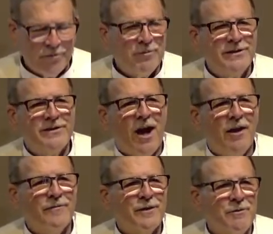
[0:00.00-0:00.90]

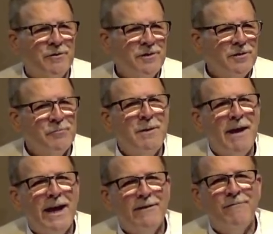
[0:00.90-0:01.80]
Resolve to
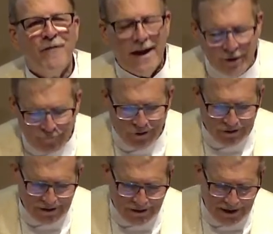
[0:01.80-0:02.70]
remain faithful
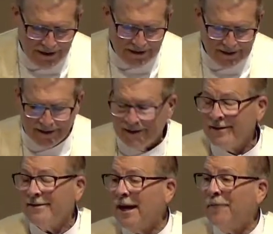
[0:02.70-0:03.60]
to Jesus and
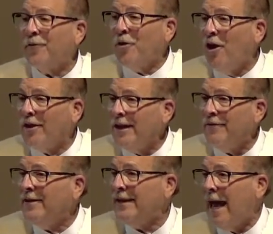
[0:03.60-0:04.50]
to suffer all,
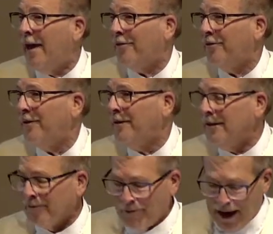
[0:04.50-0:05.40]
even death,
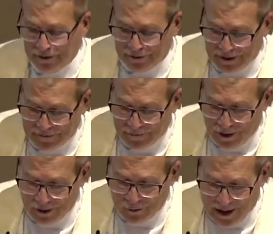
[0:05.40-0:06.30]
rather than
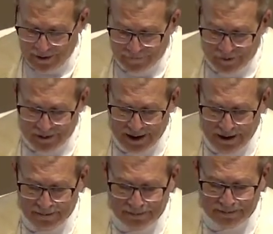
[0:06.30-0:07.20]
fall away from him.